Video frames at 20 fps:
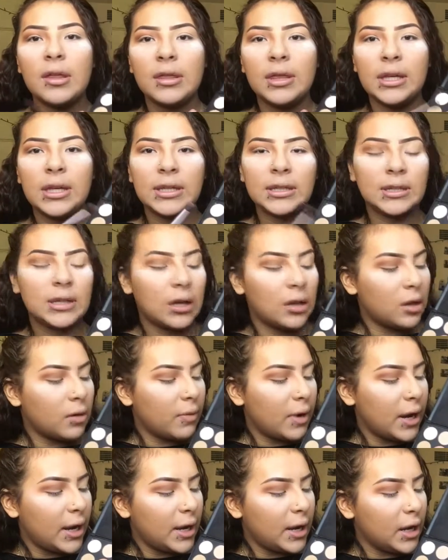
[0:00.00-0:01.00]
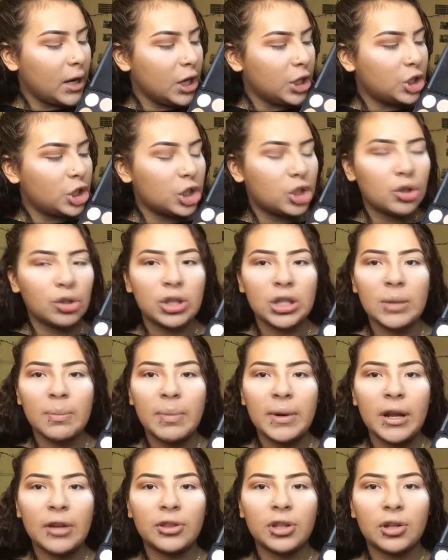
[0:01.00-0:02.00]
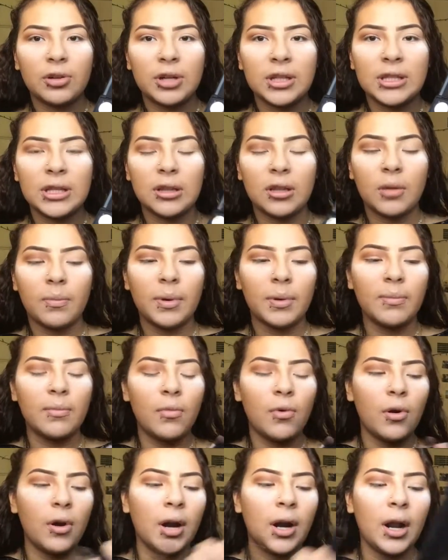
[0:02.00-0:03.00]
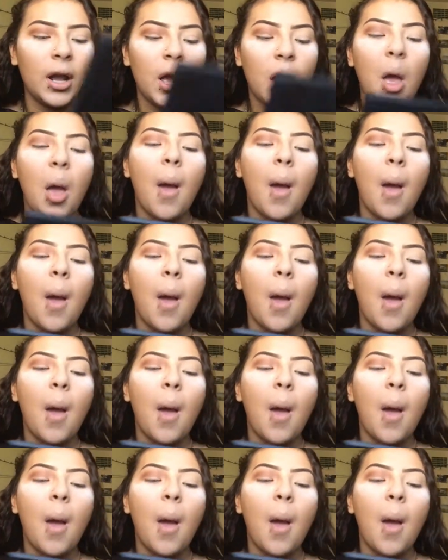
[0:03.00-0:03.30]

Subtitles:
this color right here just to deepen out the crease a little bit more.